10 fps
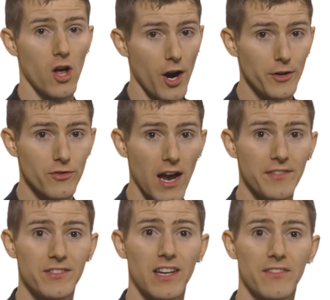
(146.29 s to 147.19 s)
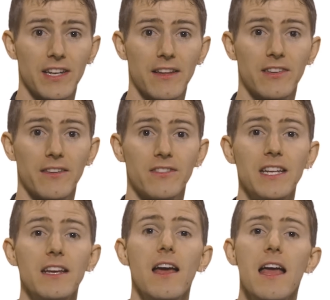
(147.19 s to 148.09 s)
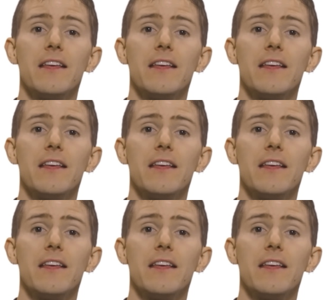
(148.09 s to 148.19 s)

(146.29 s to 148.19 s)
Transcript: hard drive instead of an SSD,